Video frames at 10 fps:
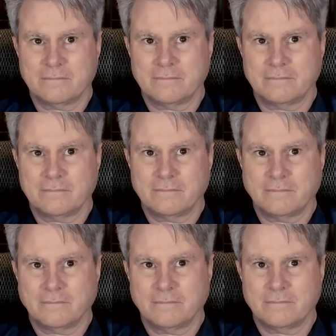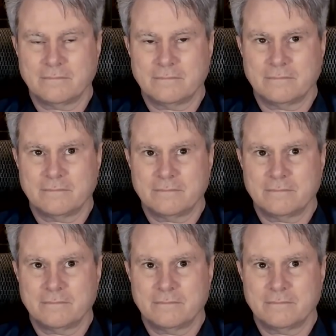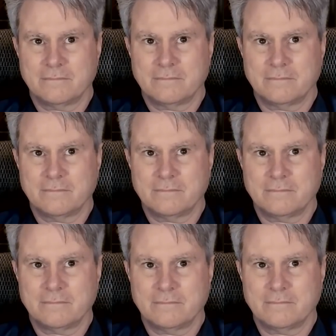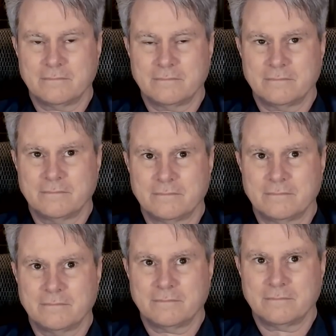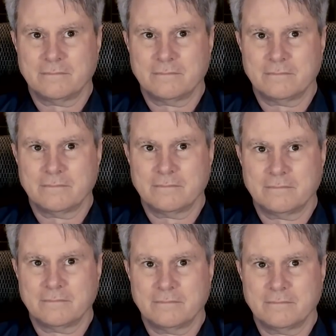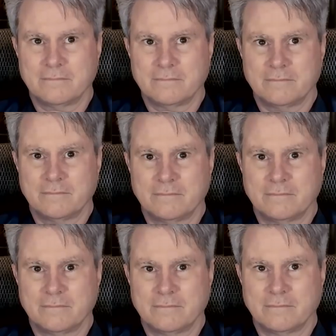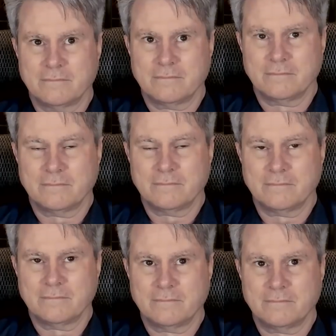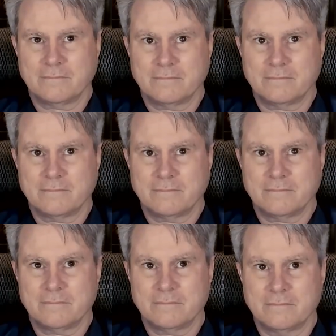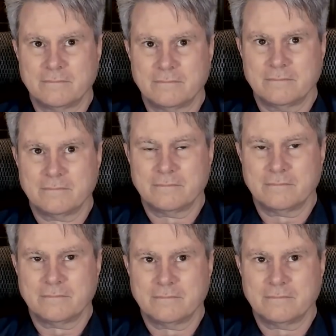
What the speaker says: (silent)